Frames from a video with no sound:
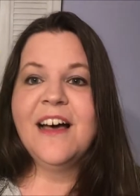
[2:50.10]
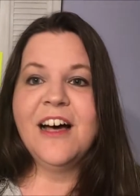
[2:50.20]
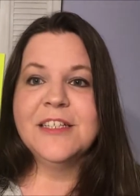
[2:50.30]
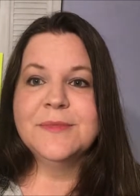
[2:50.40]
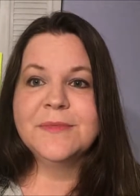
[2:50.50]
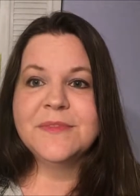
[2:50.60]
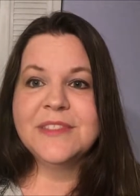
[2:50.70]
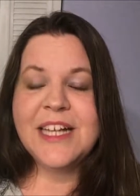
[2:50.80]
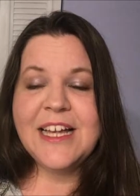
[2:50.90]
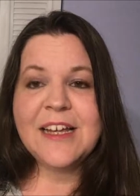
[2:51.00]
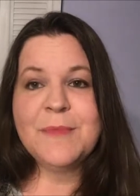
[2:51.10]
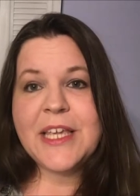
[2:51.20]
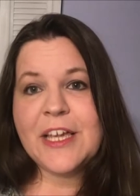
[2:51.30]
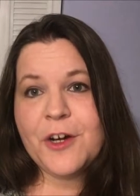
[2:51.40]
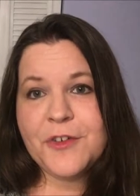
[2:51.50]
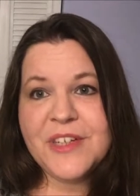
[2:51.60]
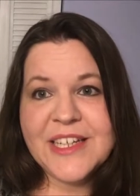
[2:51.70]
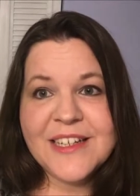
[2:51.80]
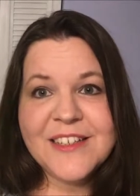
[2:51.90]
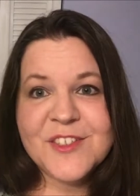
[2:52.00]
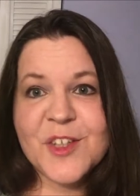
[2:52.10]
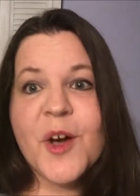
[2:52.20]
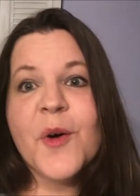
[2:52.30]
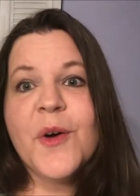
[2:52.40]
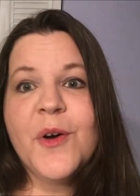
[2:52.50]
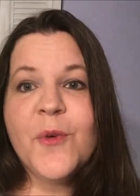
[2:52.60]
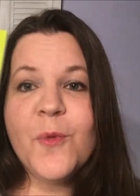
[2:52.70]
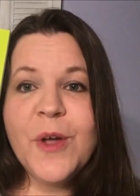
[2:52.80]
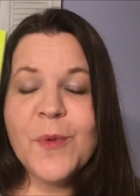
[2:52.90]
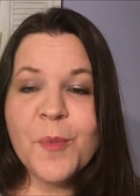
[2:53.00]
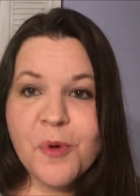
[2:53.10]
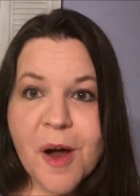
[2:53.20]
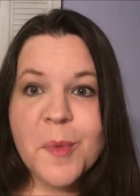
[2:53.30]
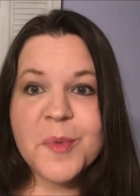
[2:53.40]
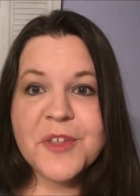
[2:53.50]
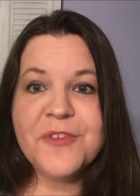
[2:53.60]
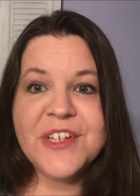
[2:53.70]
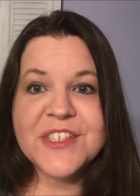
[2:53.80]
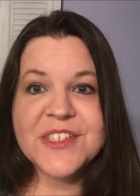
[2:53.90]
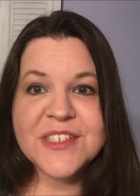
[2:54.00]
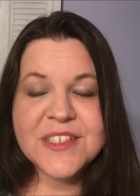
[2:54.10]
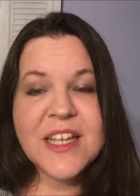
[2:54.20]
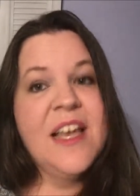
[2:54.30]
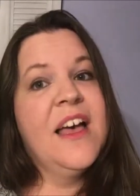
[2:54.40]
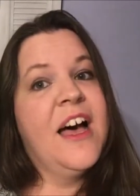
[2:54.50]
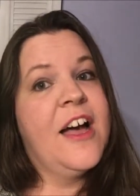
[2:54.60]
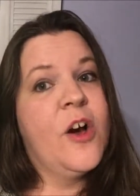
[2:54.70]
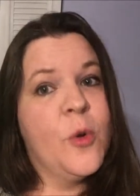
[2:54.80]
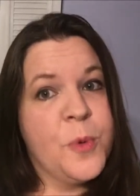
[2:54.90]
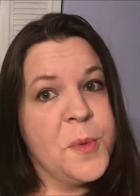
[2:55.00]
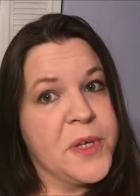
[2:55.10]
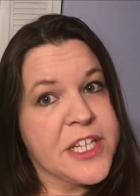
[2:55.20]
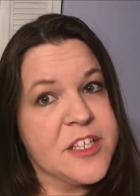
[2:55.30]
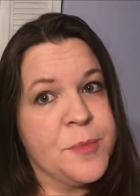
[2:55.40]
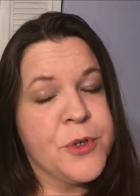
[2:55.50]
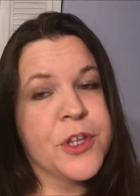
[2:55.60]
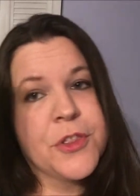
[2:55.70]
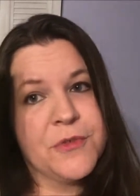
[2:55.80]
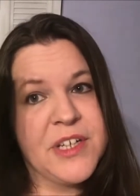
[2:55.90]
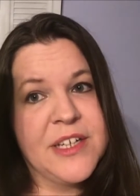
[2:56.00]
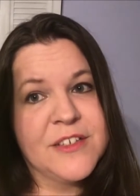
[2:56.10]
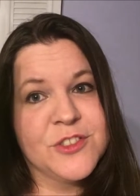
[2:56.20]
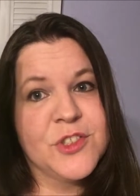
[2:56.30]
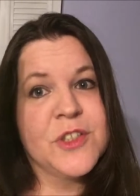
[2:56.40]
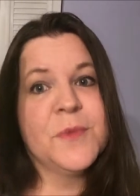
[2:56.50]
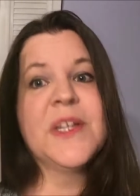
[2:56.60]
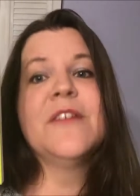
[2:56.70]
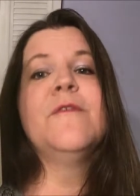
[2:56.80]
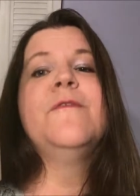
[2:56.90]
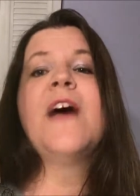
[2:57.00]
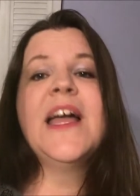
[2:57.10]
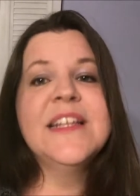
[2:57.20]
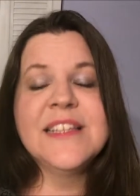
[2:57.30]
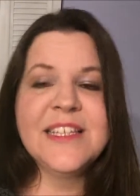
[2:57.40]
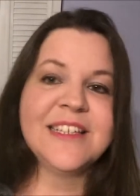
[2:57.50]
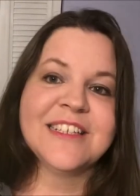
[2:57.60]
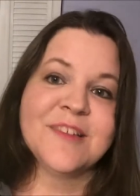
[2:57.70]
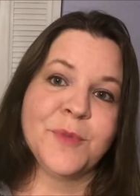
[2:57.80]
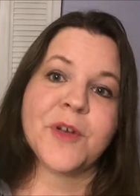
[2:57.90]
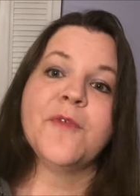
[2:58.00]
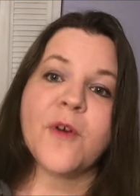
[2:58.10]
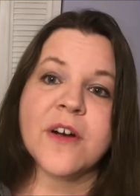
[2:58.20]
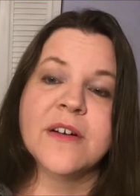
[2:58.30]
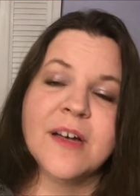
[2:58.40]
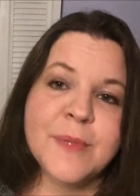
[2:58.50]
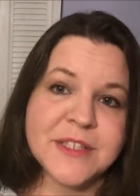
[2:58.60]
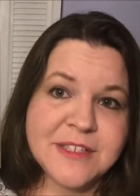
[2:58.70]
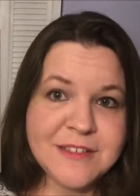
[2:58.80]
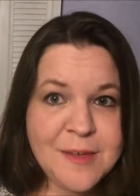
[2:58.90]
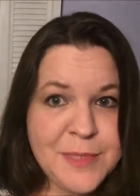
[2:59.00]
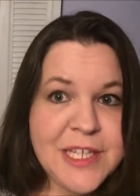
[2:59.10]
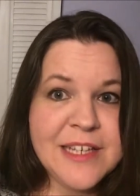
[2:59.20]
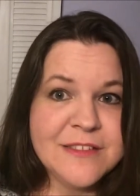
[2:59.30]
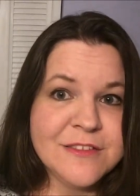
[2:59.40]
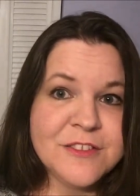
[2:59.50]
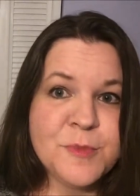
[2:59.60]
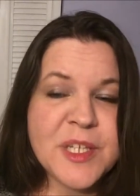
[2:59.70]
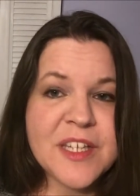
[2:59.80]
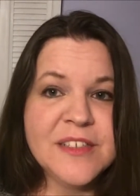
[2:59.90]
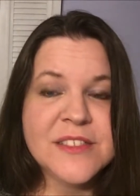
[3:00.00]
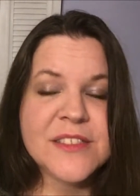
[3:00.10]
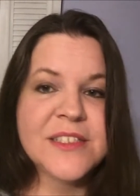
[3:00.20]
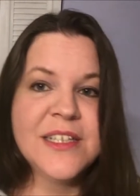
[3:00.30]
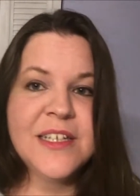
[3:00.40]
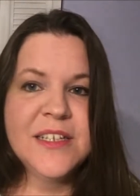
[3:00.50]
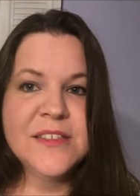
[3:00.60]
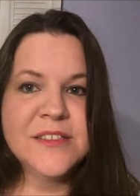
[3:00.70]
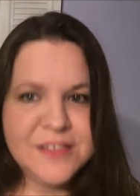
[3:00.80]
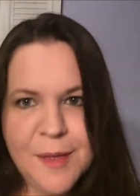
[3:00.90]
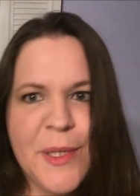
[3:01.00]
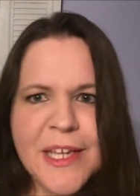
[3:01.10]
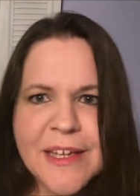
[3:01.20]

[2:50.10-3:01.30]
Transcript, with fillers: um, and I'm making her read it, so we will probably finish this. I hope we will get to book three so that we can finally get to book four about the zombie kittens, because zombie